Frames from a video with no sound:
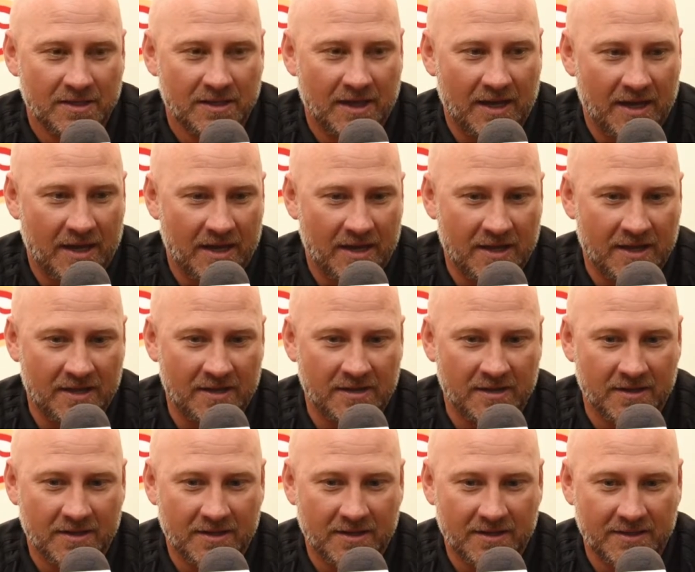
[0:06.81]
And
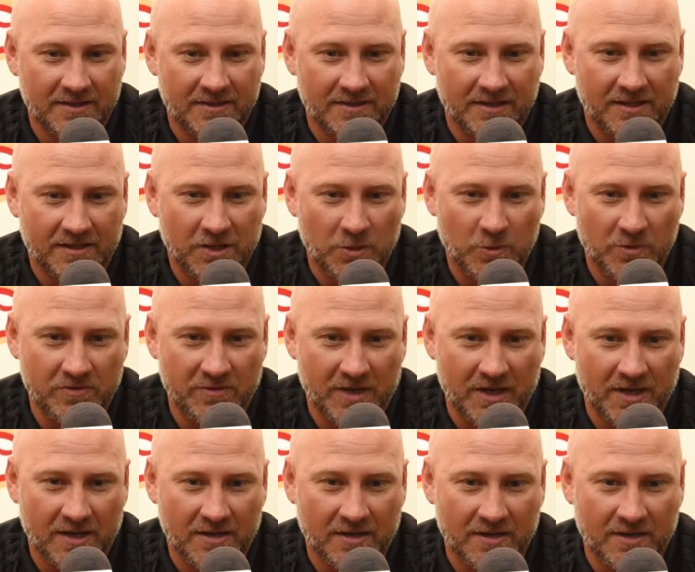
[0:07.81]
I think we've
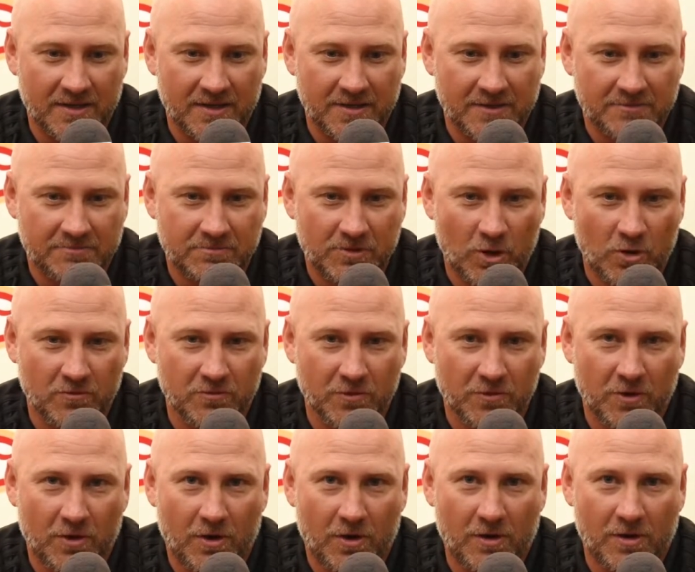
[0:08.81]
got
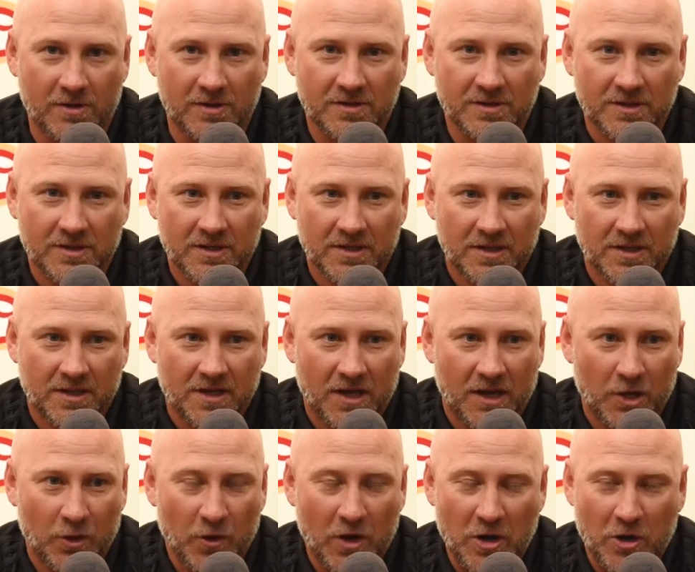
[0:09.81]
overall
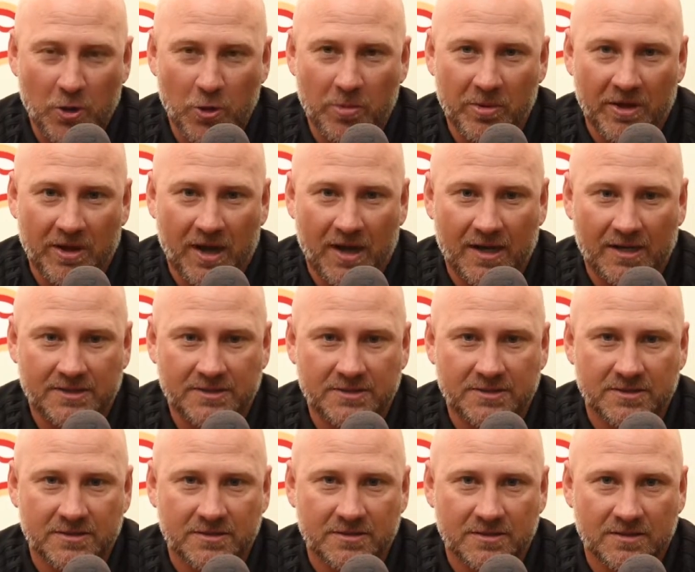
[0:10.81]
a great group of
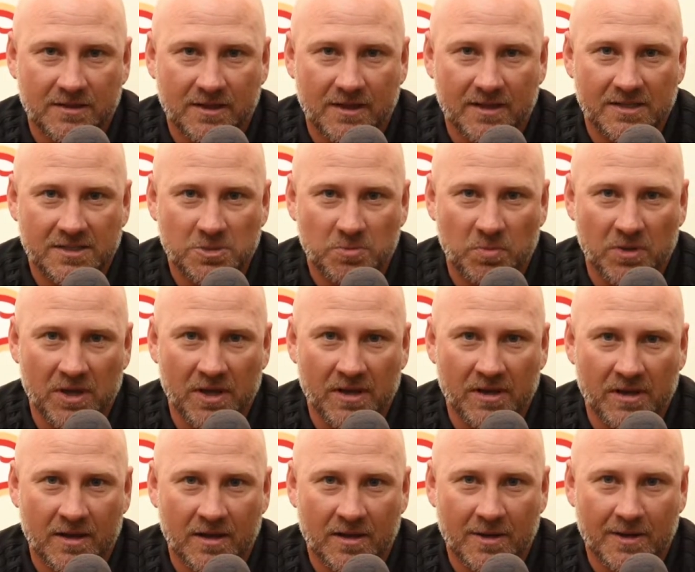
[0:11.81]
guys. It's been
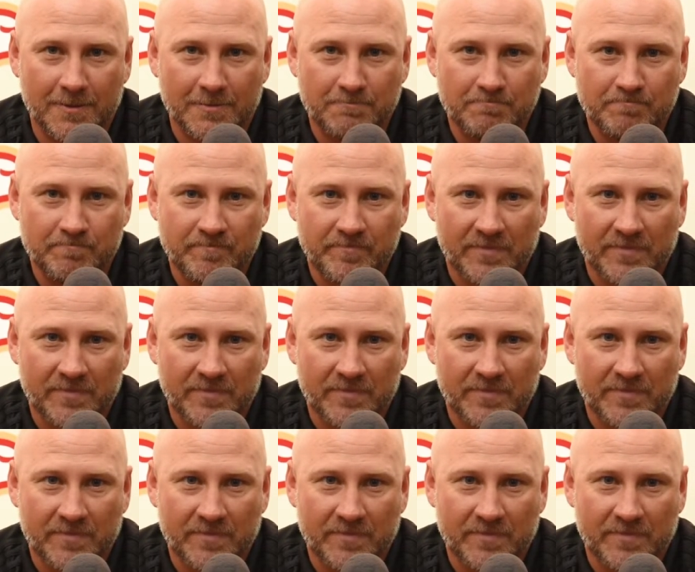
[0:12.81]
4